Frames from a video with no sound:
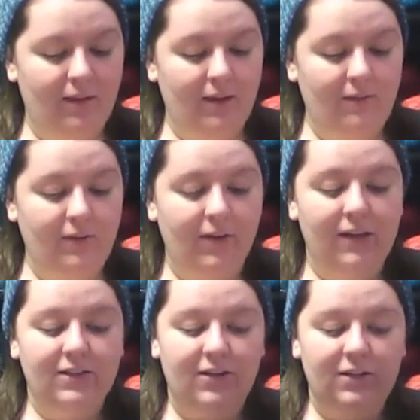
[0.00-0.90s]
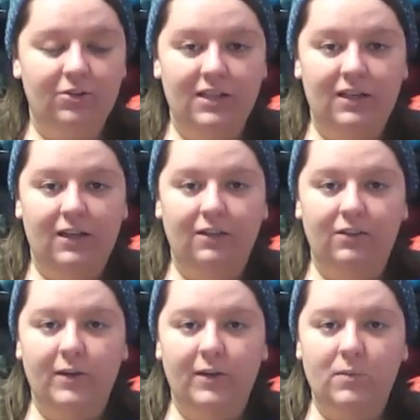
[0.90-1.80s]
If you guys are interested in
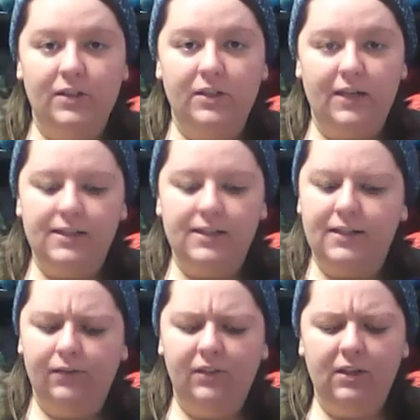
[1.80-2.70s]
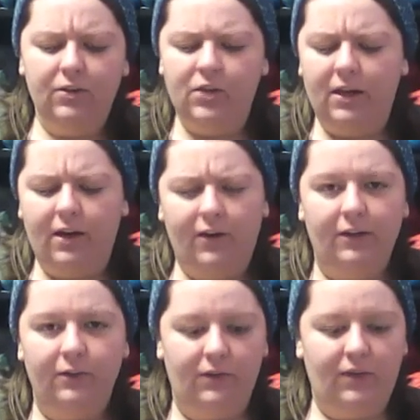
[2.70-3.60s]
learning more techniques, definitely go check out
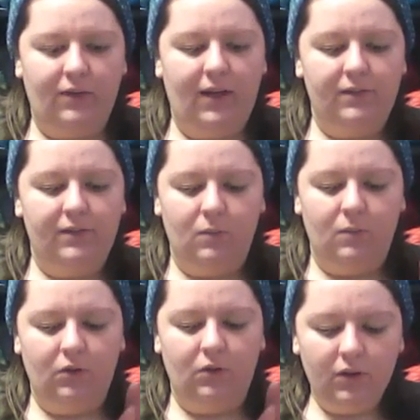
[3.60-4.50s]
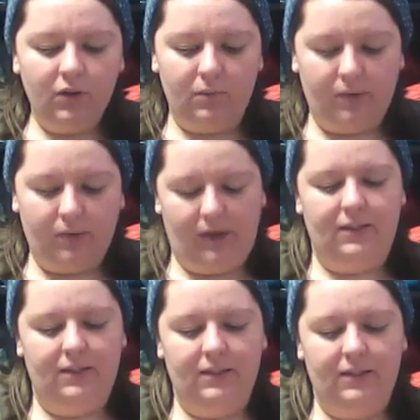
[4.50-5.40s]
Interweave. They have some good
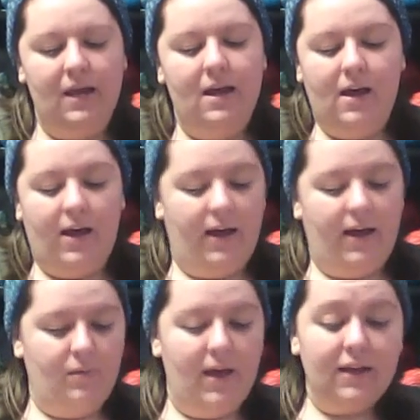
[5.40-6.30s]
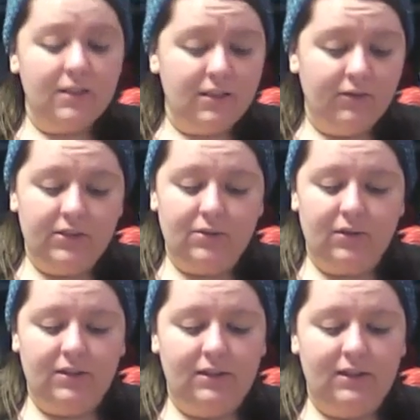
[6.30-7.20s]
prices, excellent
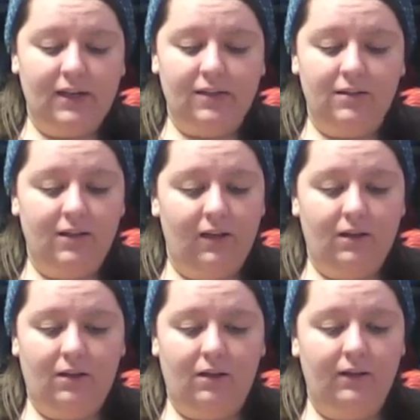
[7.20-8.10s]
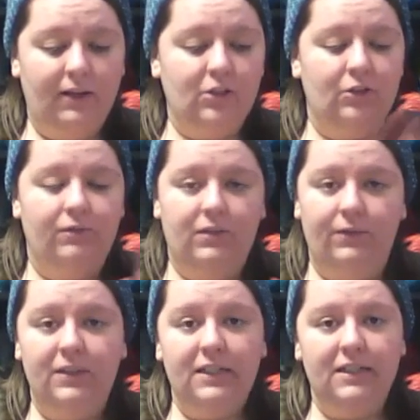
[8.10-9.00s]
resources, excellent collection of
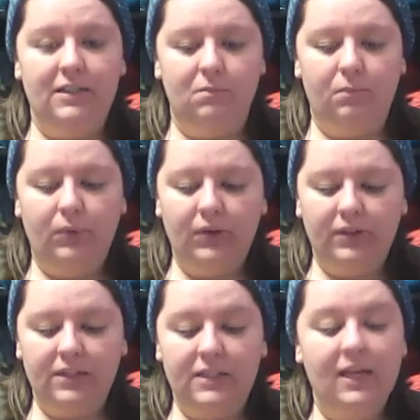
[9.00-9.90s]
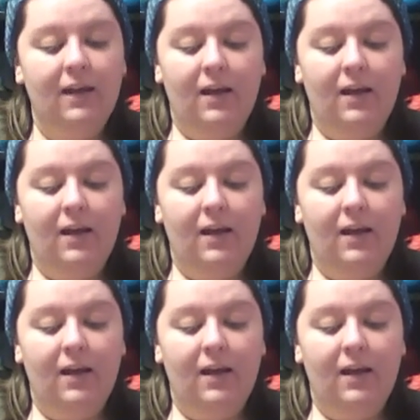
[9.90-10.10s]
DVDs and books.